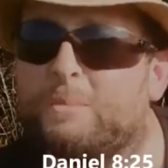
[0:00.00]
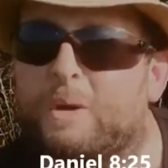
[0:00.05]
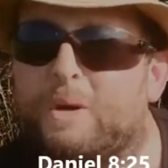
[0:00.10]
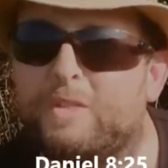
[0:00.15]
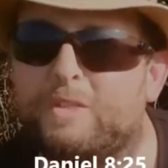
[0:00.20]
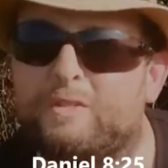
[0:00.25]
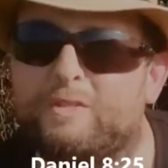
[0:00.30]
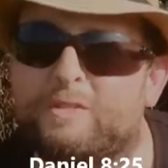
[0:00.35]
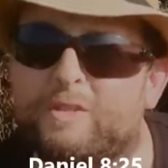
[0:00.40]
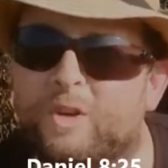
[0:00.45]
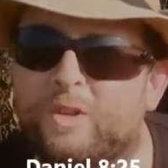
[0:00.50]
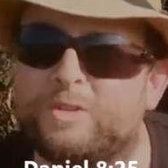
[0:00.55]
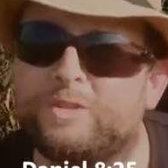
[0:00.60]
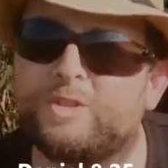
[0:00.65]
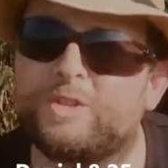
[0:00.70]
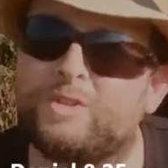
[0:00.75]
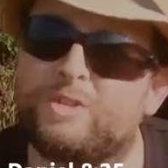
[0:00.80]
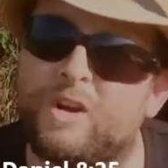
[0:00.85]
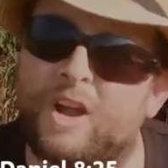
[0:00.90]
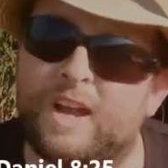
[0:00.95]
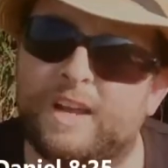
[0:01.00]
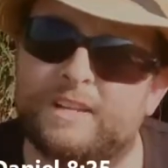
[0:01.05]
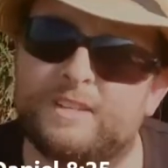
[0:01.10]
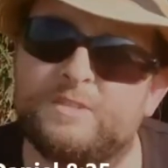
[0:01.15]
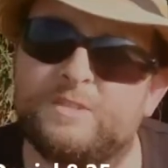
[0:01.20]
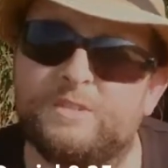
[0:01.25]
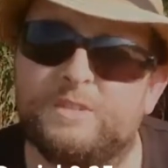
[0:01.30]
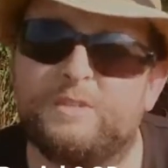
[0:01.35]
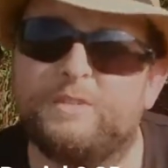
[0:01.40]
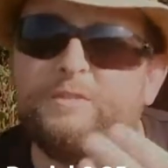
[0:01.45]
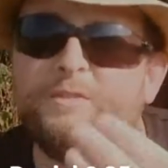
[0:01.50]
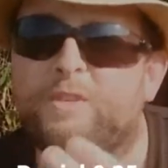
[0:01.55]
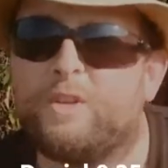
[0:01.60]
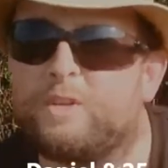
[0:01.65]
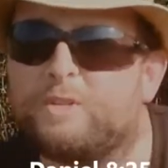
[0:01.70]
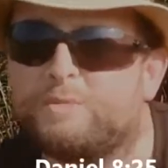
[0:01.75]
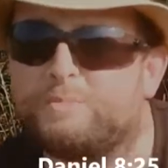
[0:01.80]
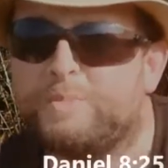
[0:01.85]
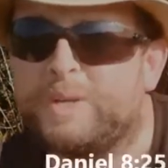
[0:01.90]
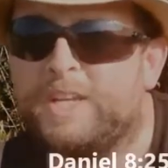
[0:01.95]
about the false Christ, or the
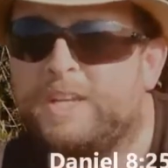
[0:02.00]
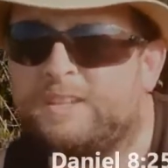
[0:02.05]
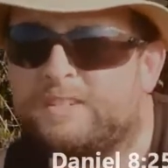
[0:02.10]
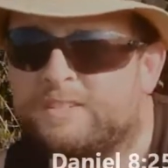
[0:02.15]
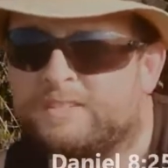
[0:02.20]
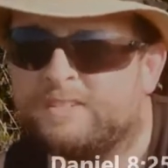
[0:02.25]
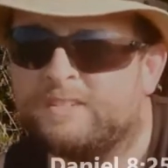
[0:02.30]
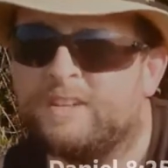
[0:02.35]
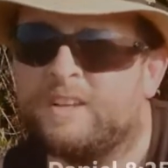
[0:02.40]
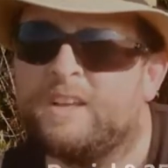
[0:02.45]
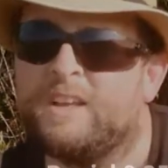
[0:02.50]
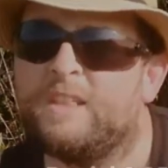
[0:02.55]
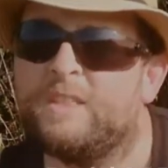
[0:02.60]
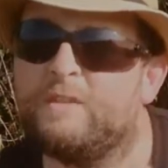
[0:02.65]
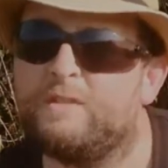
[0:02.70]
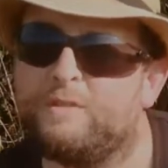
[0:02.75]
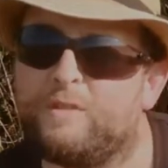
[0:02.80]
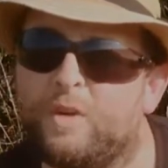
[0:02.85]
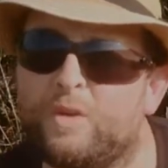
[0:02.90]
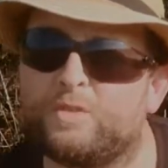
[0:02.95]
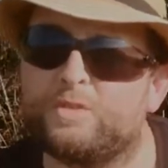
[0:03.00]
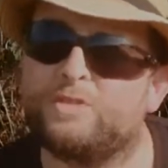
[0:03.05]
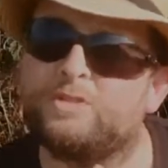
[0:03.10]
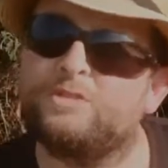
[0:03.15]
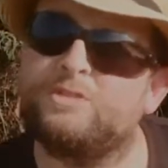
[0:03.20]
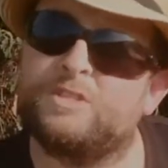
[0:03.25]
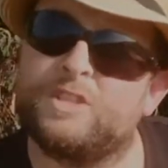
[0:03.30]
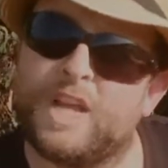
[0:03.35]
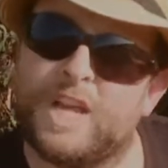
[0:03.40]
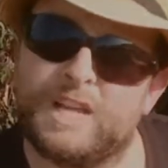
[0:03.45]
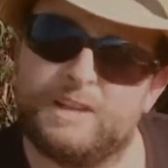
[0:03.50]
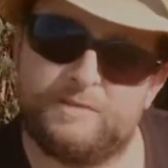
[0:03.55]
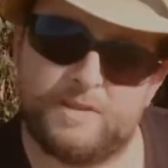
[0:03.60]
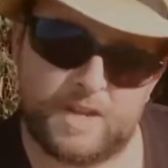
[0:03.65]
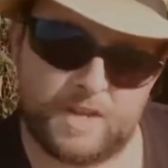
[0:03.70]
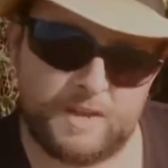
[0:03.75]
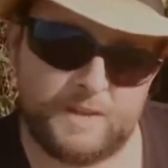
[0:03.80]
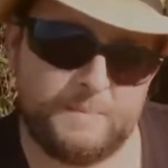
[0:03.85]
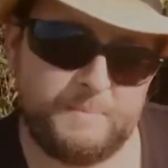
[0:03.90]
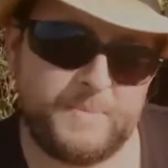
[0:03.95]
false peace, the false
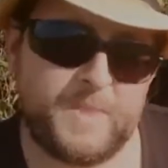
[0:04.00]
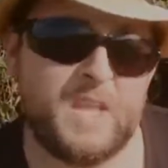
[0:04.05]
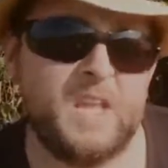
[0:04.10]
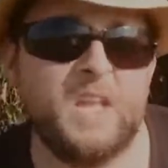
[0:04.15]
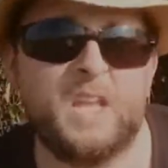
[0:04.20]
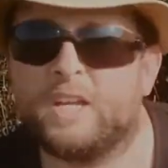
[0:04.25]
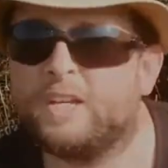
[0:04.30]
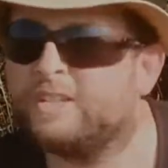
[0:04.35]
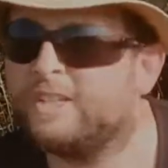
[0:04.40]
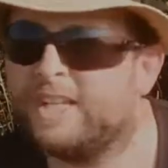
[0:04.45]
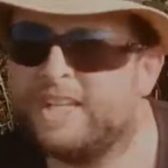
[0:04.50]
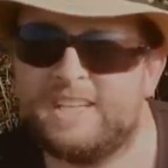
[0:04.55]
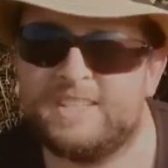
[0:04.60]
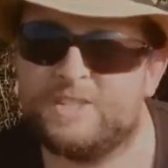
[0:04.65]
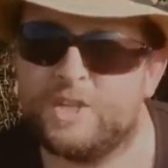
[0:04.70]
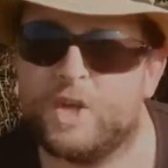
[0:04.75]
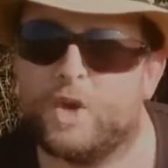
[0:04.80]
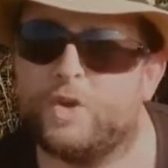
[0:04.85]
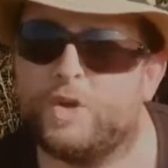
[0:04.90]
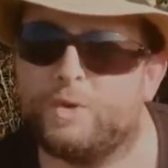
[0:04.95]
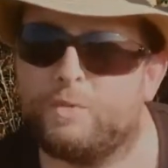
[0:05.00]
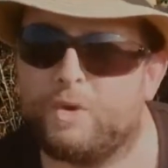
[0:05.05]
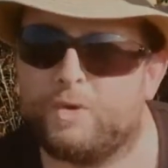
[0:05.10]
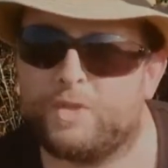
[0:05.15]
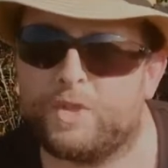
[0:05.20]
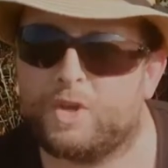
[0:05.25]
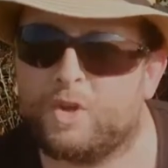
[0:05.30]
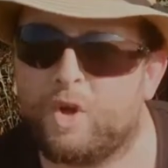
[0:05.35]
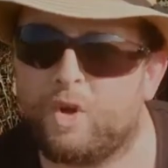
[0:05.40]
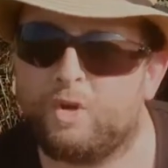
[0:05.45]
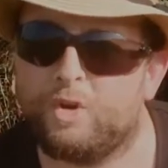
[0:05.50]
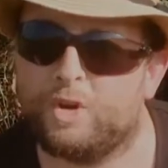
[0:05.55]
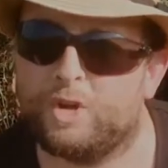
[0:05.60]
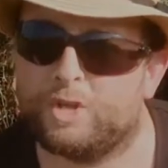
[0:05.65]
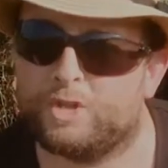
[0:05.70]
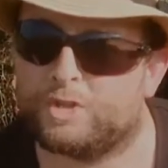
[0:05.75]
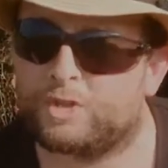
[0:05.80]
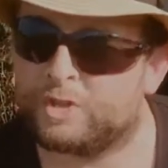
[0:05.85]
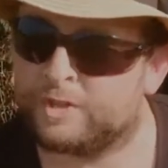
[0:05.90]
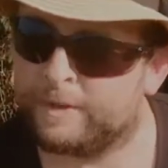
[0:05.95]
Saviour, because he's the only one that
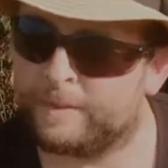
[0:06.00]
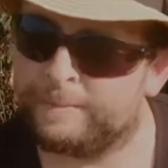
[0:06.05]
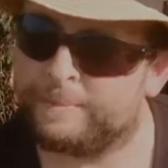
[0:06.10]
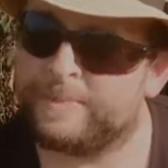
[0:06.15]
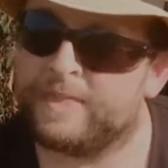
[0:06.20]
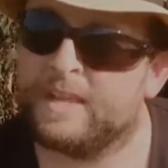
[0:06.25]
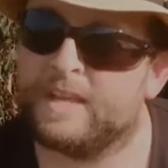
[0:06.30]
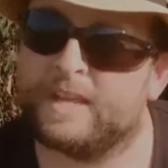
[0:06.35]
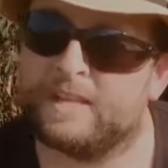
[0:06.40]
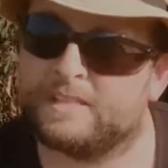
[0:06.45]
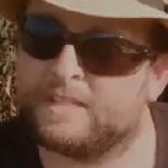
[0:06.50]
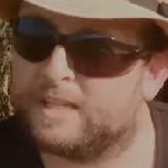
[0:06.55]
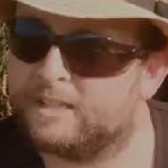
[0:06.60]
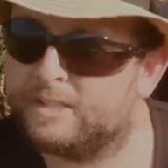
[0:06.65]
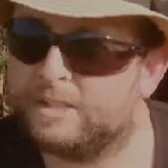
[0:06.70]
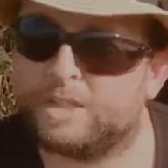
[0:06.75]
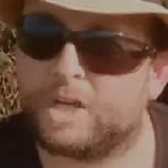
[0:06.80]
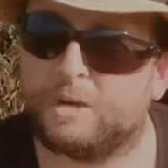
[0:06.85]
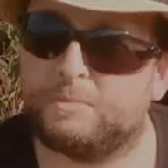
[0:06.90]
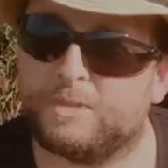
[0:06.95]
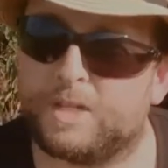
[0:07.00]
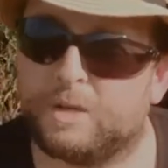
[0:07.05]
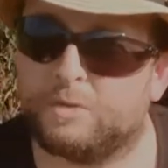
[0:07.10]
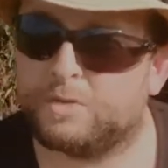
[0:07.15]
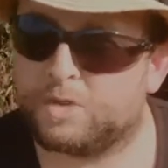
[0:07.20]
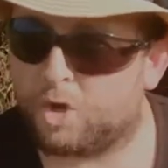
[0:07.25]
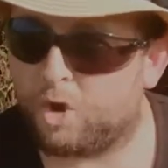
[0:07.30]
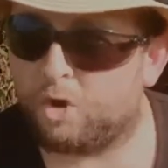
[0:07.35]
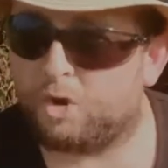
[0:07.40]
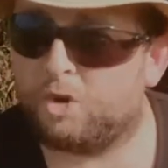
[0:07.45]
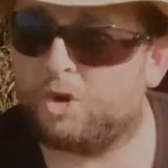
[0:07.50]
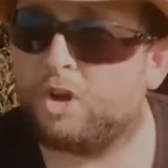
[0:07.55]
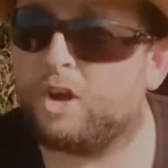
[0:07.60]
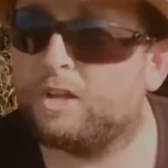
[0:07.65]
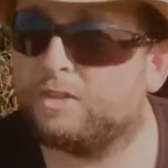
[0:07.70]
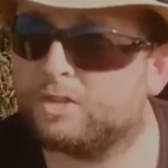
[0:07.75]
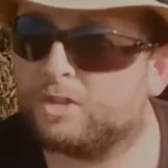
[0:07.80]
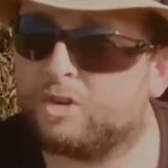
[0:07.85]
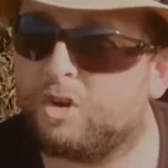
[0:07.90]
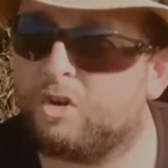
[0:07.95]
conquers. It says he comes out to conquer
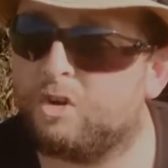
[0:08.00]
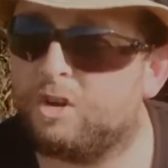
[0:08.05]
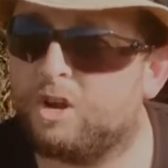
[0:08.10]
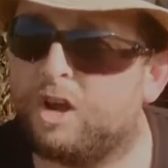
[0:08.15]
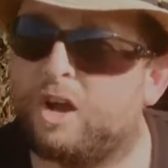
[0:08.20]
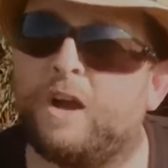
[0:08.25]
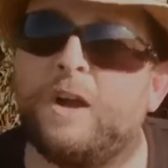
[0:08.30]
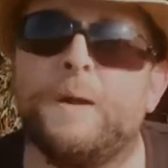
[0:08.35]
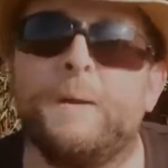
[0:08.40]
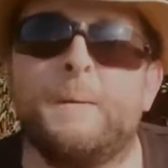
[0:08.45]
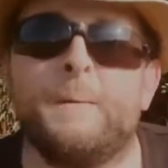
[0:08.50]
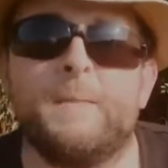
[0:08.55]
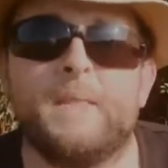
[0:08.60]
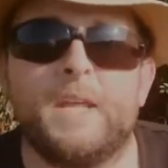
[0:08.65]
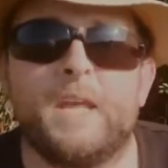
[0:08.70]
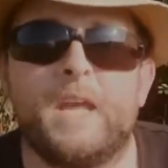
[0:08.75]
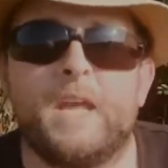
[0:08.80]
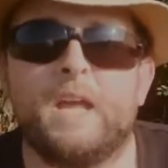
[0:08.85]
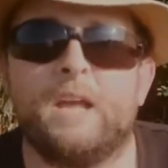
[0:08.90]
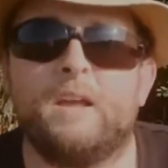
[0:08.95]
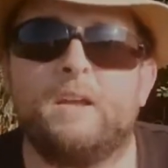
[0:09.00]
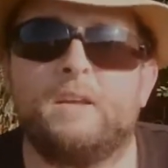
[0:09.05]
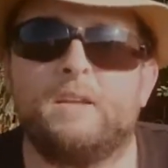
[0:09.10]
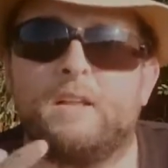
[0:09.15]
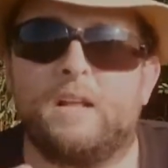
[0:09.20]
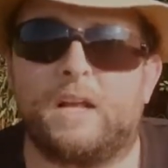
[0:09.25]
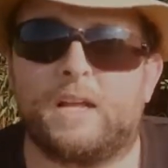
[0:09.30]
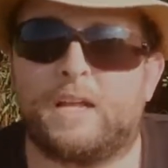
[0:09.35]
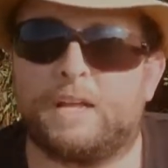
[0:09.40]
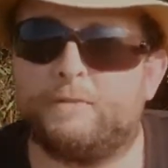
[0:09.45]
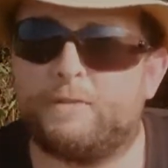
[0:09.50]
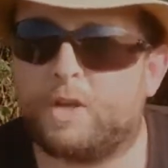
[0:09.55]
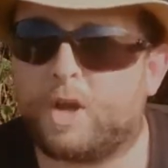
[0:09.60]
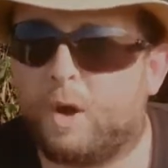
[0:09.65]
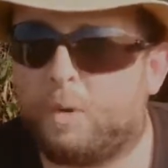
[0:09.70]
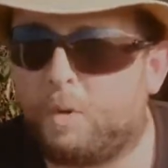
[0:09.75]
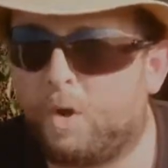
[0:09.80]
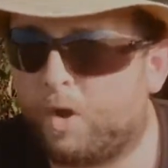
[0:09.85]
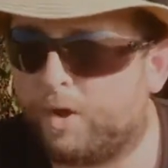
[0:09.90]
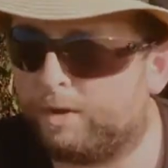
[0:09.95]
and to conquer. Like if you
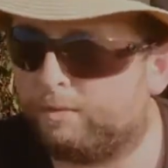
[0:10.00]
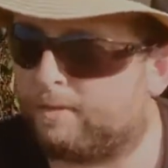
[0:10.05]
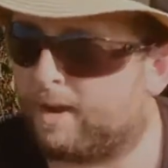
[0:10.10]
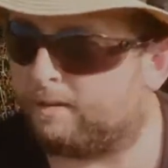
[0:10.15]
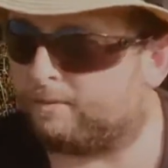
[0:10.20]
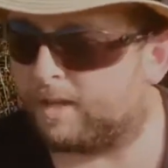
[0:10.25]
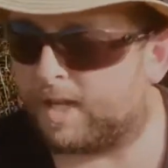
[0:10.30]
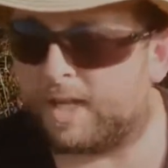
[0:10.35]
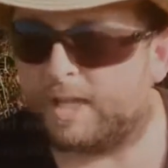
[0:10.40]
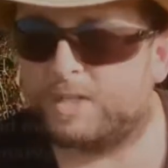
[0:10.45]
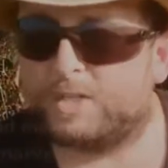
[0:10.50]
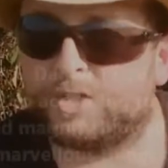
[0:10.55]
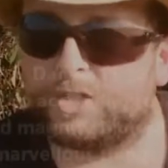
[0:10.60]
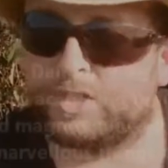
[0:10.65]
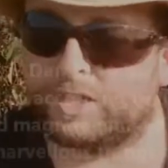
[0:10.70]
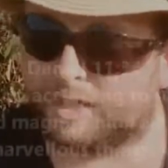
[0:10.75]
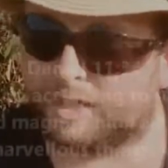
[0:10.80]
go on in Revelation,